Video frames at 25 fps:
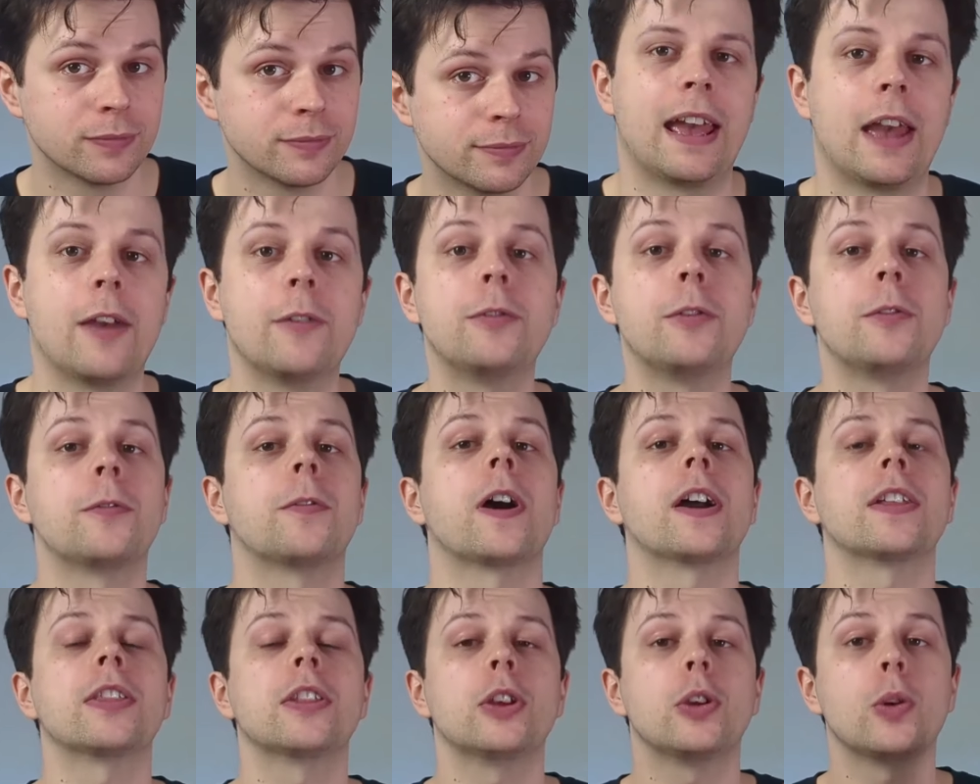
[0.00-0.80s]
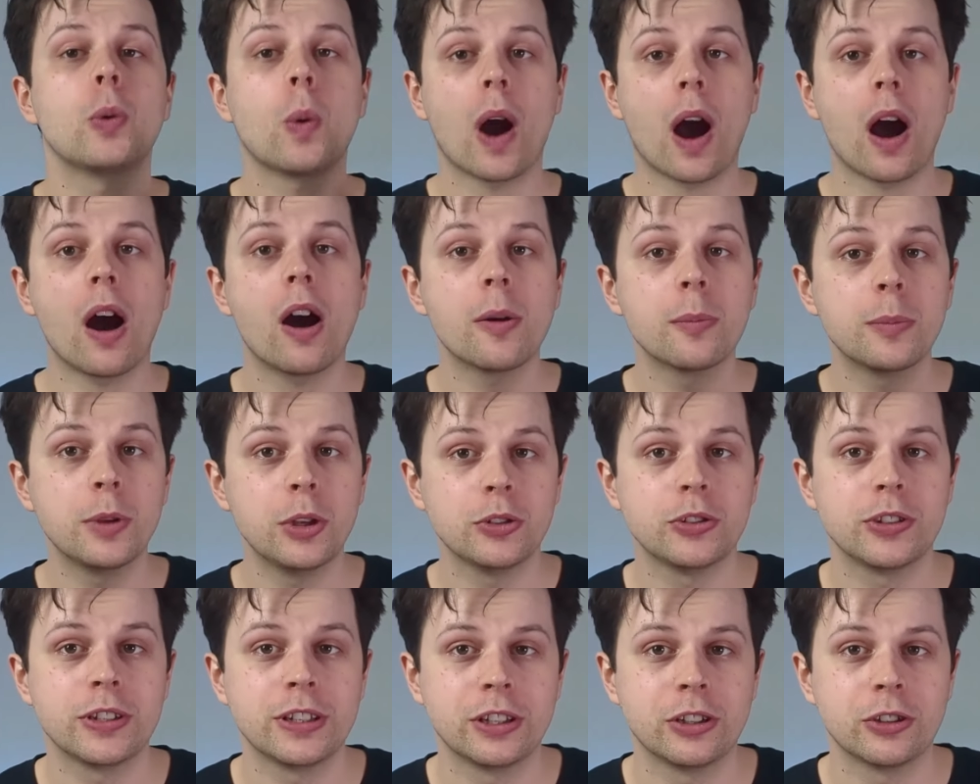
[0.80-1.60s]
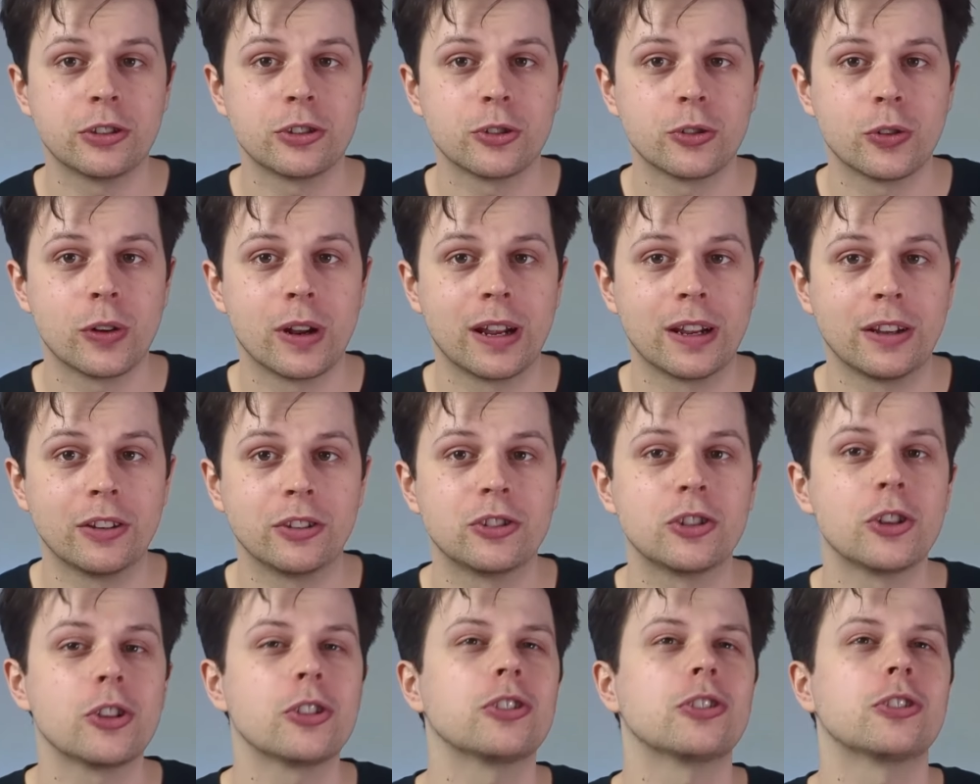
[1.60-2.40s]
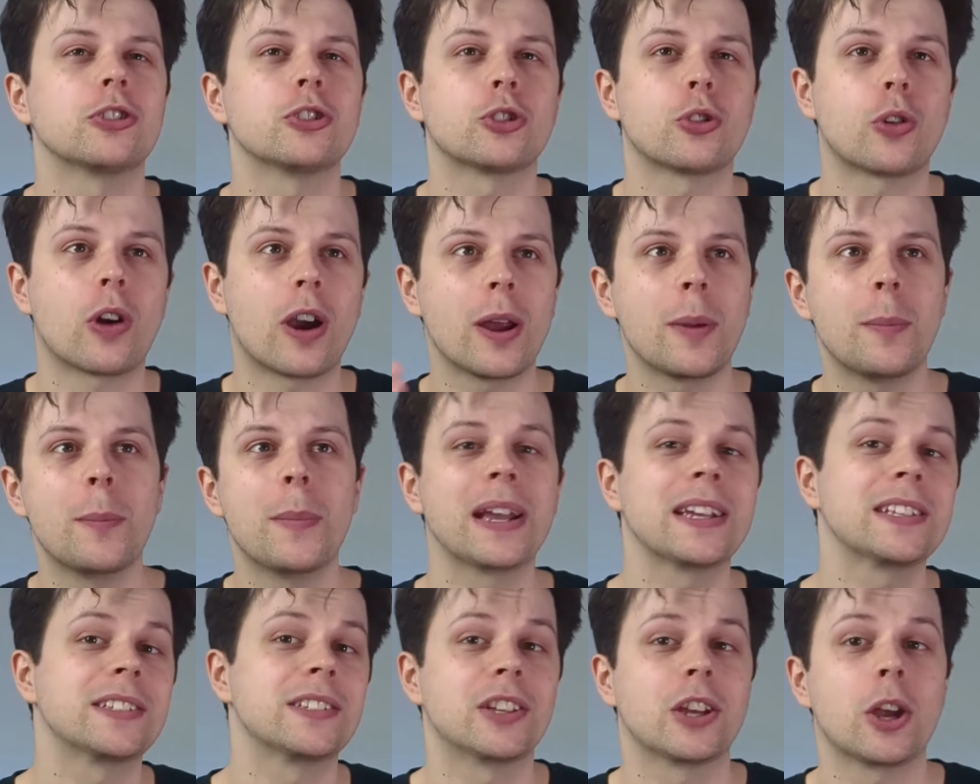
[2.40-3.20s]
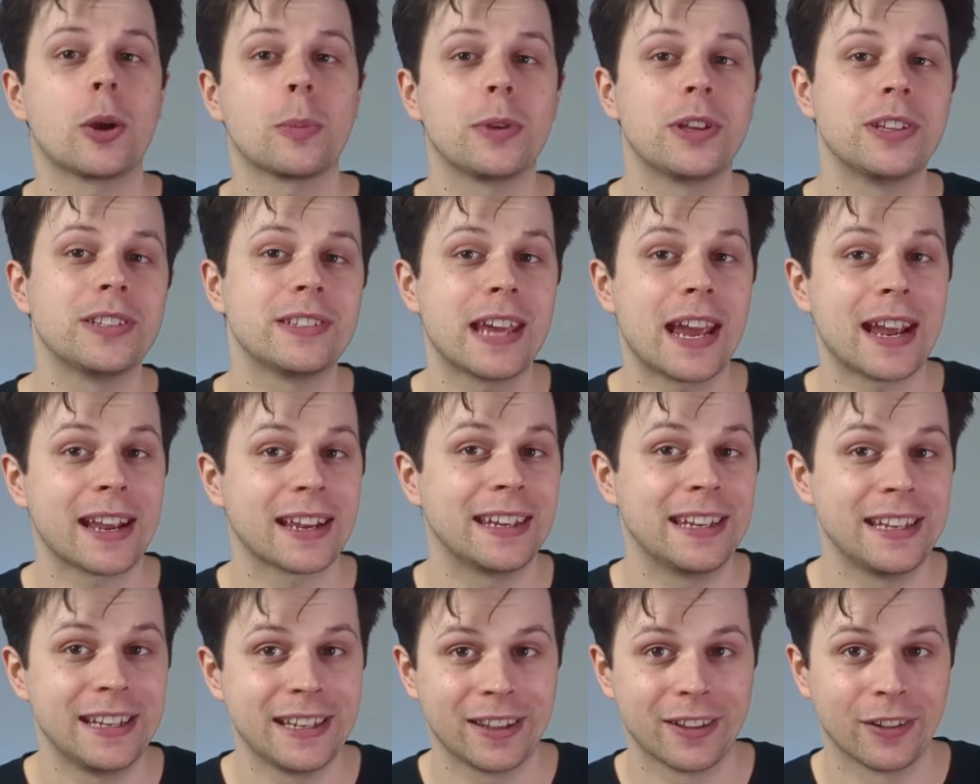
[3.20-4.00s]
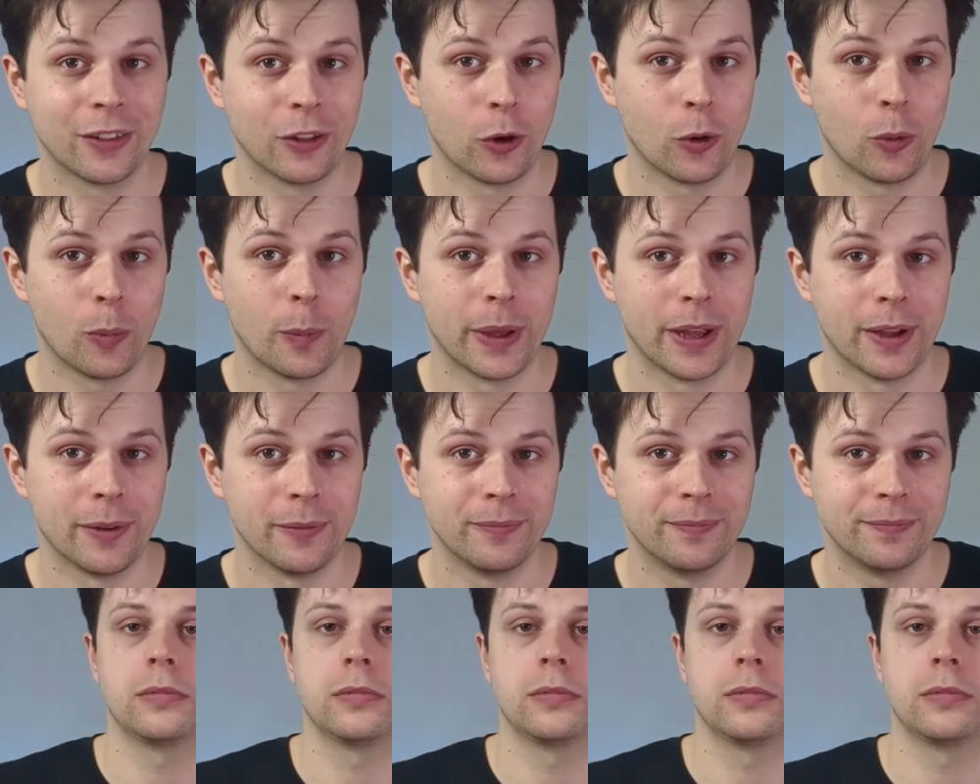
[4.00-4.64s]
If you find that you are muting your string, just try mixing up your technique a little bit.